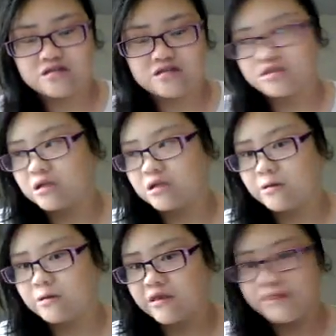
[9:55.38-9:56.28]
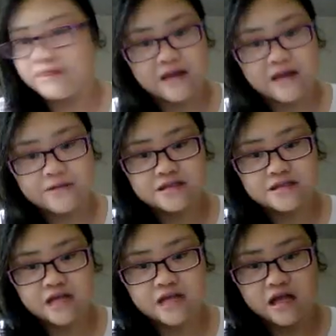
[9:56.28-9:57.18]
so that was
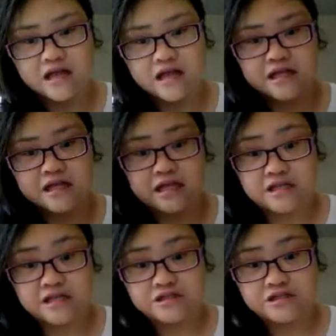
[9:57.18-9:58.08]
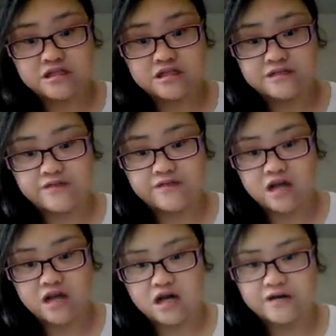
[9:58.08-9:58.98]
yesterday's
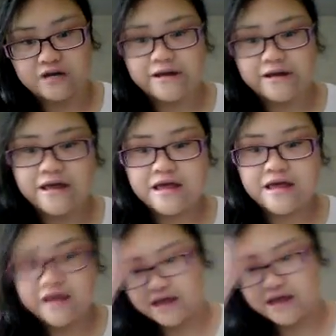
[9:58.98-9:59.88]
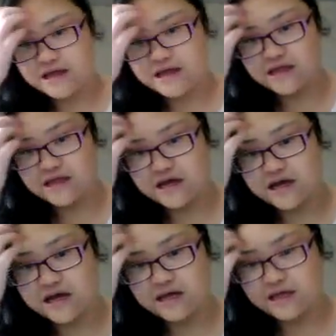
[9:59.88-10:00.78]
vlog, and I
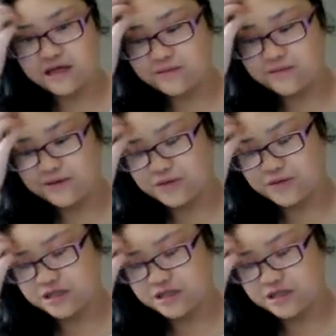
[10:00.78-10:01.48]
am going